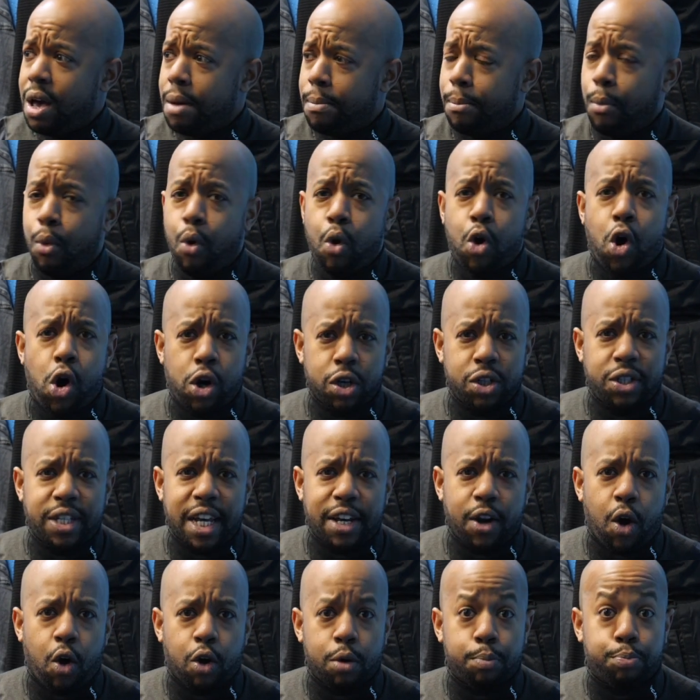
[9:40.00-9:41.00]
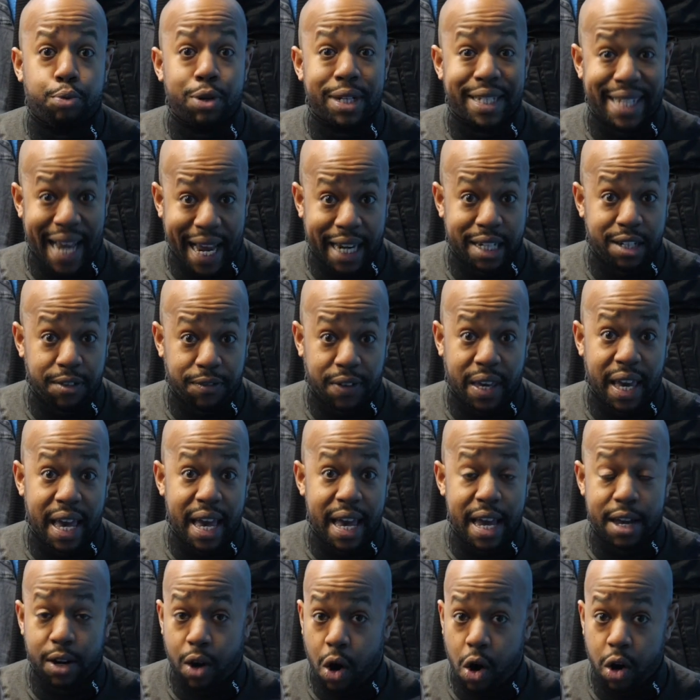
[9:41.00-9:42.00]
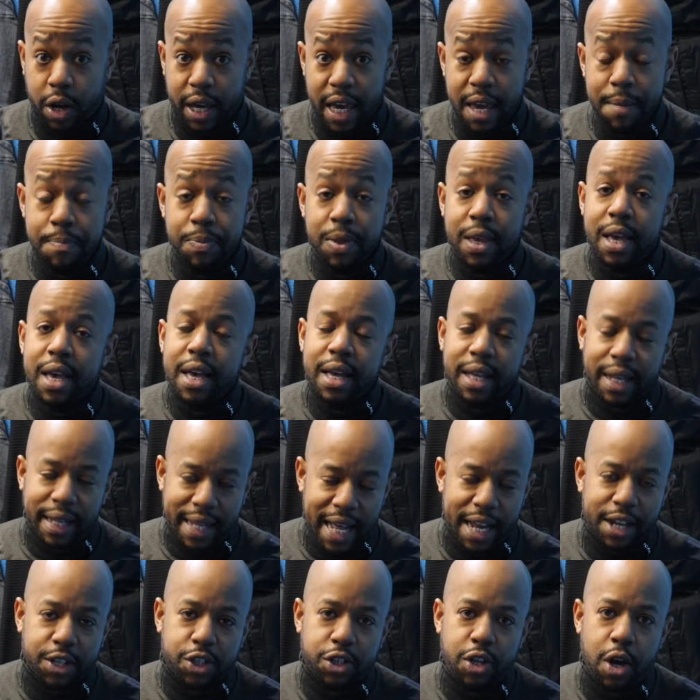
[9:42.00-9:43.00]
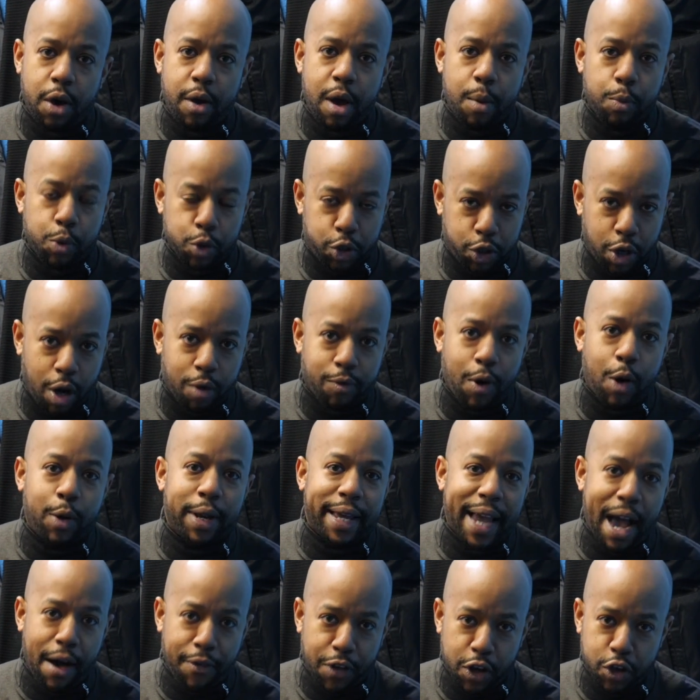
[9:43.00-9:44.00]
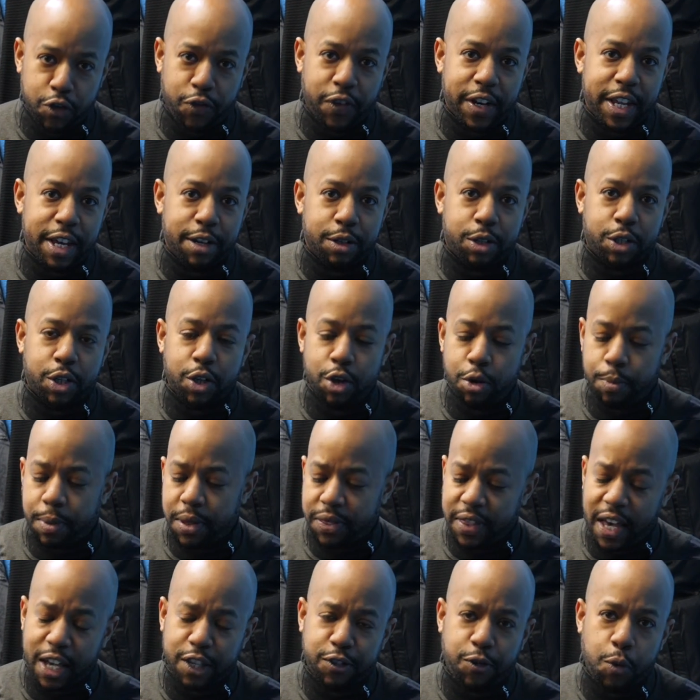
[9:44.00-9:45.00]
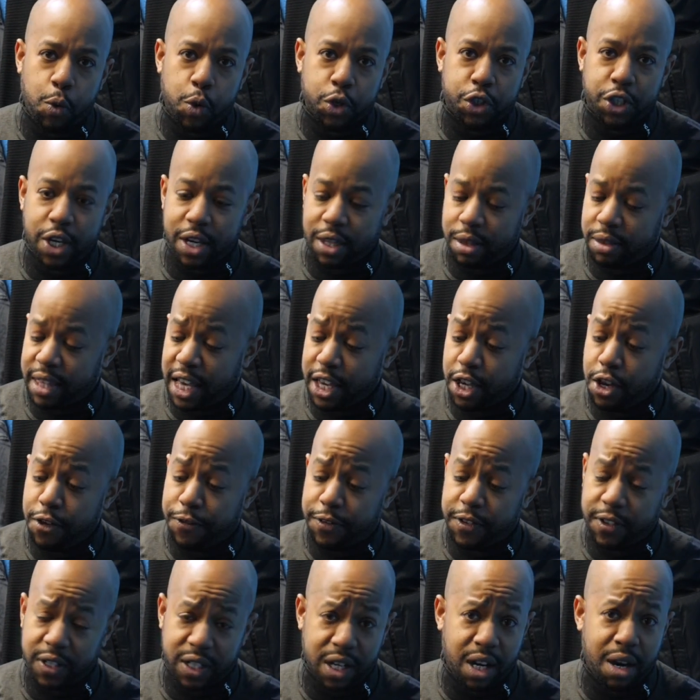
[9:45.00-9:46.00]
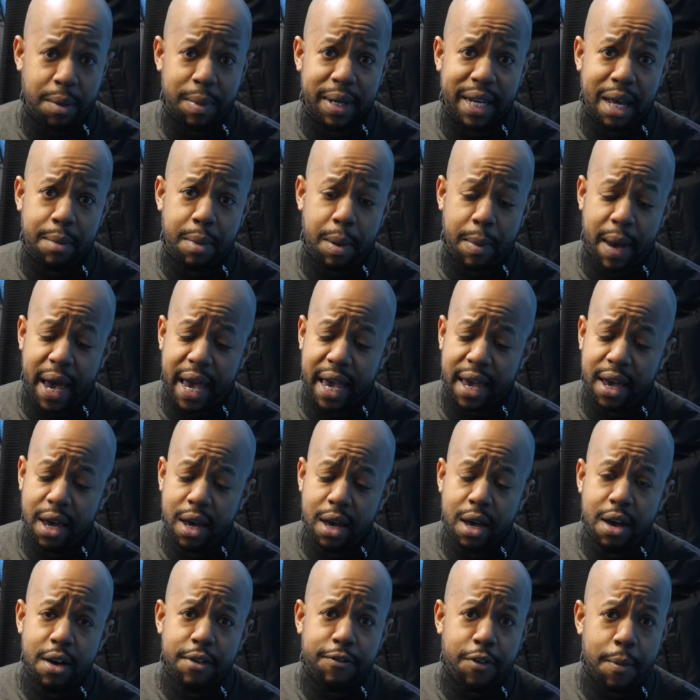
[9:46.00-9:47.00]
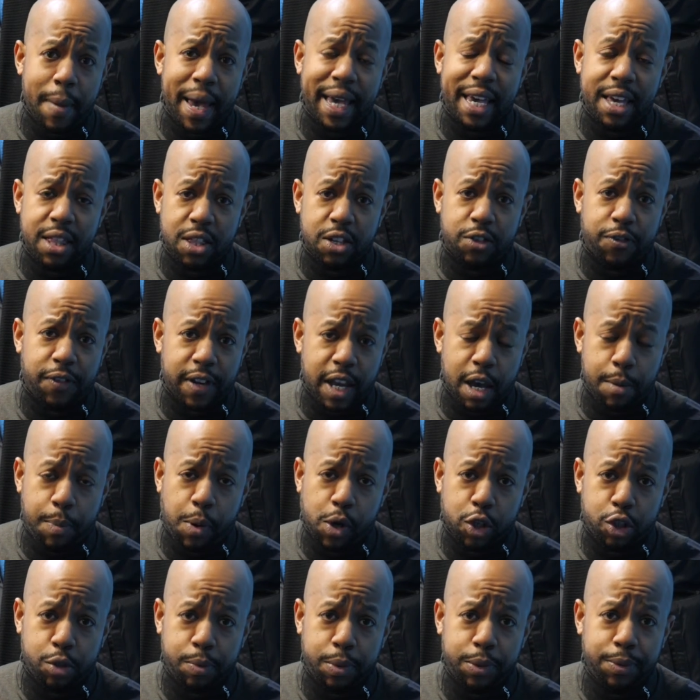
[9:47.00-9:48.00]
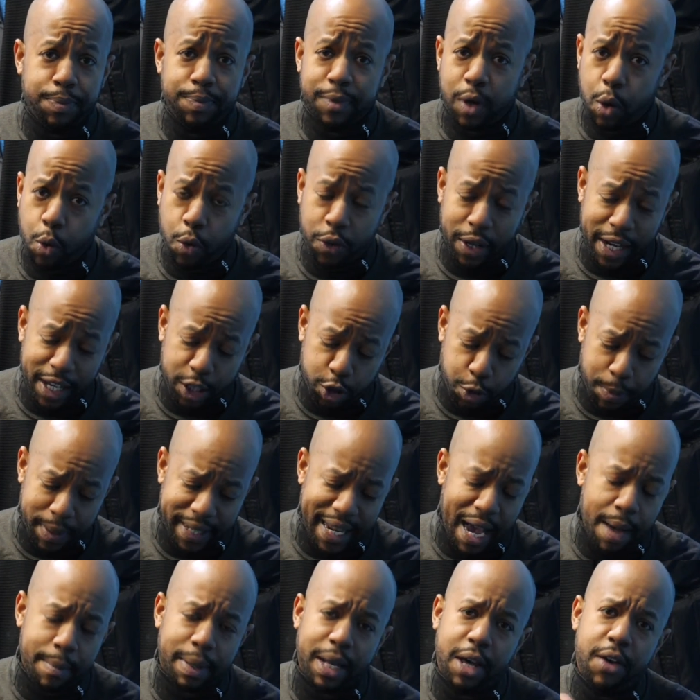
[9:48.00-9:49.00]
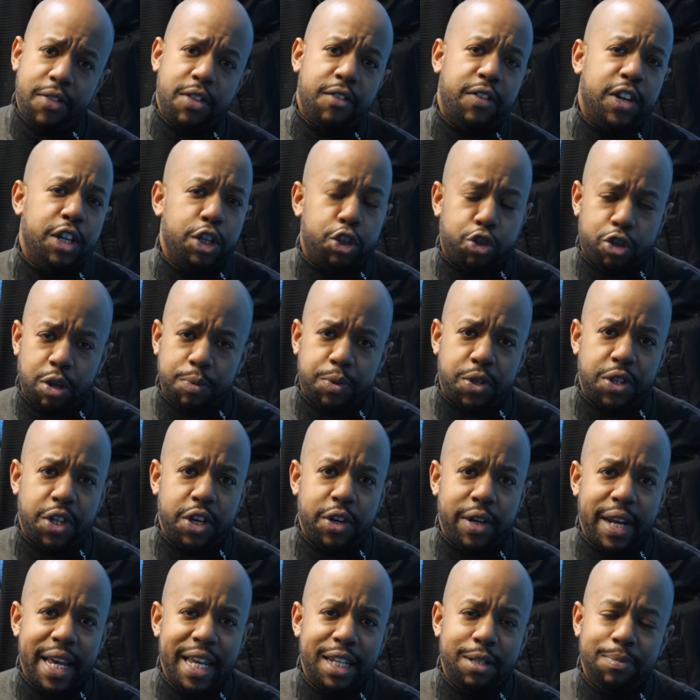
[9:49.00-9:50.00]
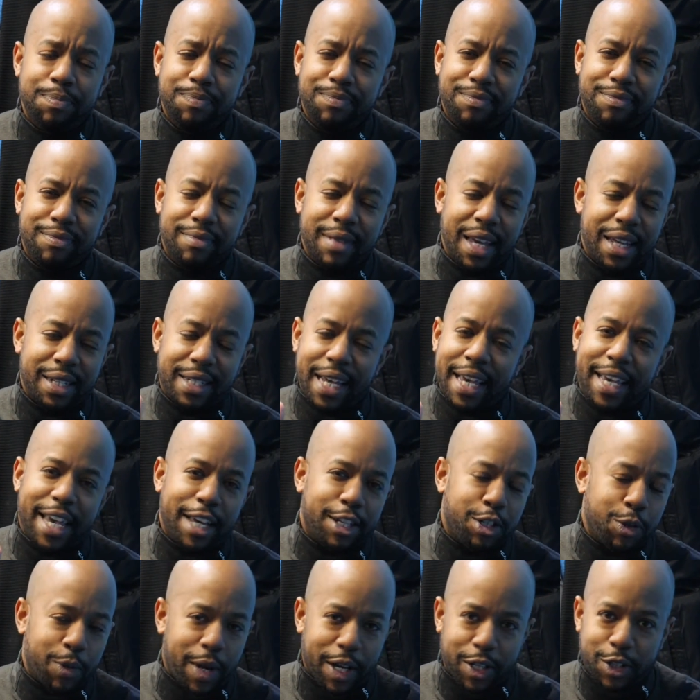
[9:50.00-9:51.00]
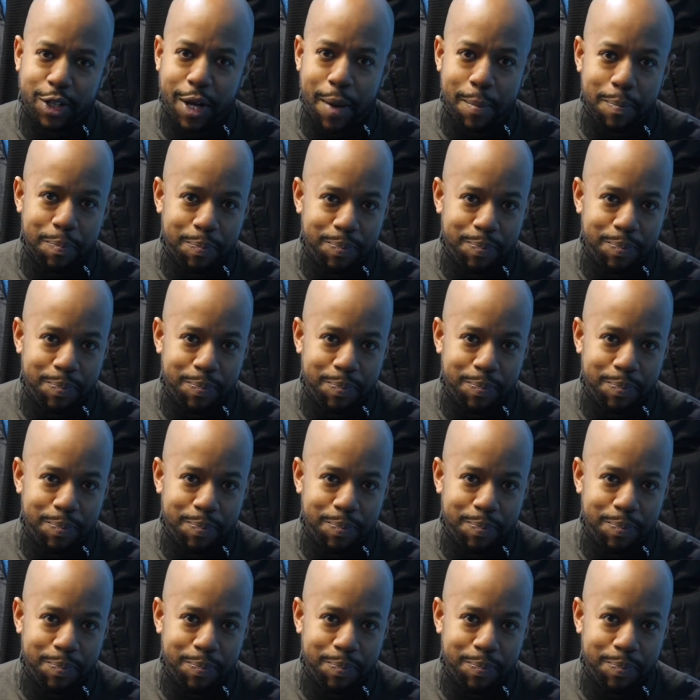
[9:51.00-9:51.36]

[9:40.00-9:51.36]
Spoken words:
more content on protective gear in hockey, let us know and we'll start rolling out those videos too. But thanks for watching. Thank you for Diamond MMA for making this video possible. All the links will be down below in the video description that you need, and take care till next time.